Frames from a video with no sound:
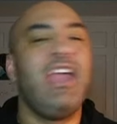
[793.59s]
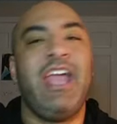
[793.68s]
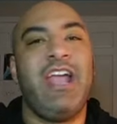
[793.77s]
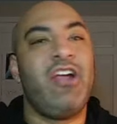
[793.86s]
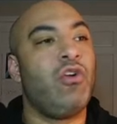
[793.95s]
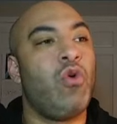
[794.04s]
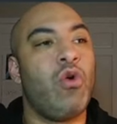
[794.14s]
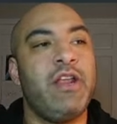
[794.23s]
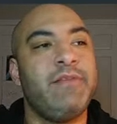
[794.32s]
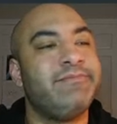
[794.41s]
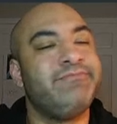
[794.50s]
Aaron
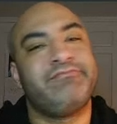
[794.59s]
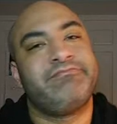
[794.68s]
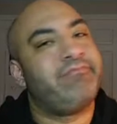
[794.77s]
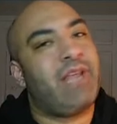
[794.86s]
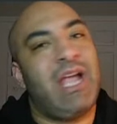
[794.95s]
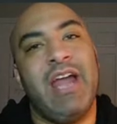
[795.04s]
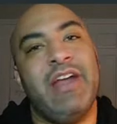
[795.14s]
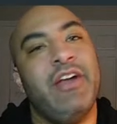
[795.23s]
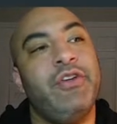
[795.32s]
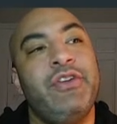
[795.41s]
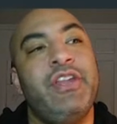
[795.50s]
Gordon, I don't
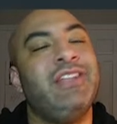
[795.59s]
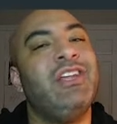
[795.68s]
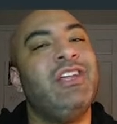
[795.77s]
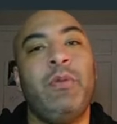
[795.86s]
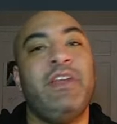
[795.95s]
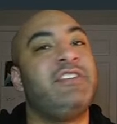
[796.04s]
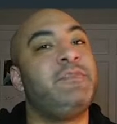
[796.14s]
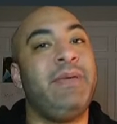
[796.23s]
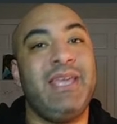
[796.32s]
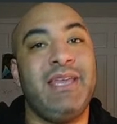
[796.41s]
know, a little bit of speed,